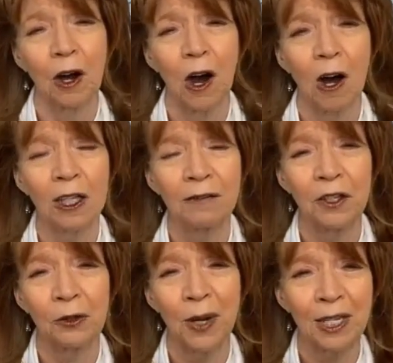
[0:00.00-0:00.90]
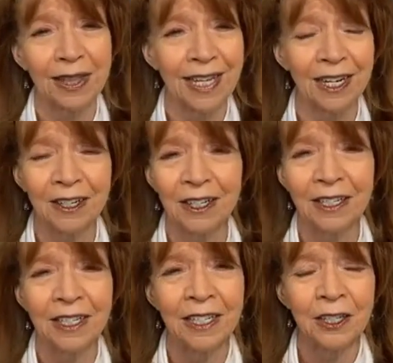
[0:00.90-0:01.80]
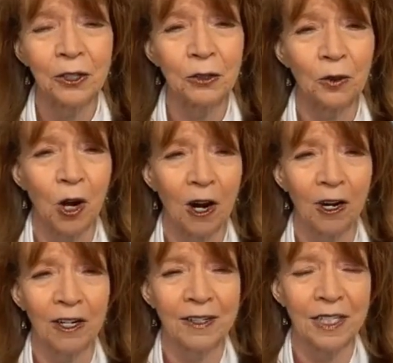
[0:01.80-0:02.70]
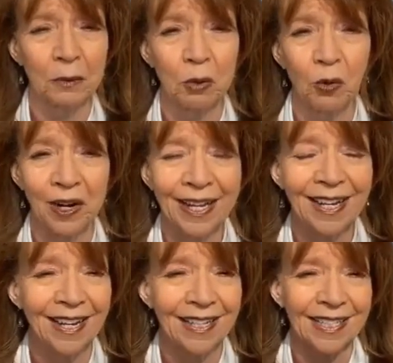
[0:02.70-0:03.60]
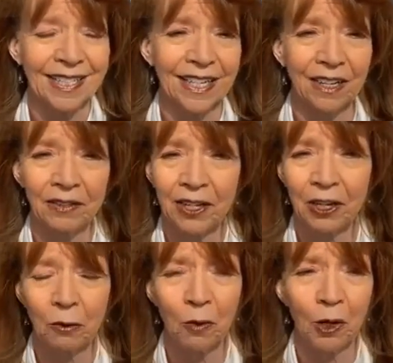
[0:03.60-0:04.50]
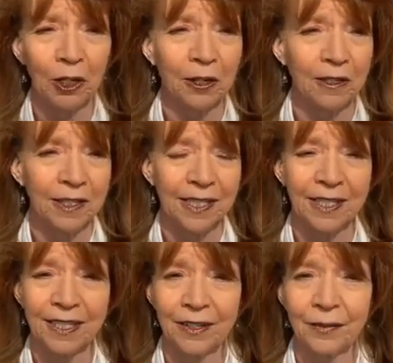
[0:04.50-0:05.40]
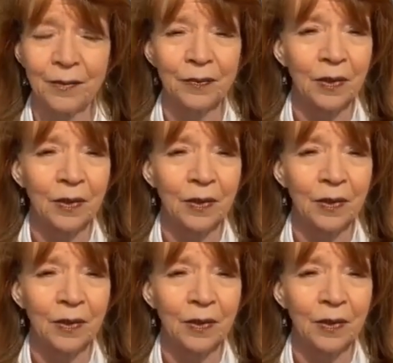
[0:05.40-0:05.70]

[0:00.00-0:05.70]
all of you out there who are supporting us, the healthcare workers, the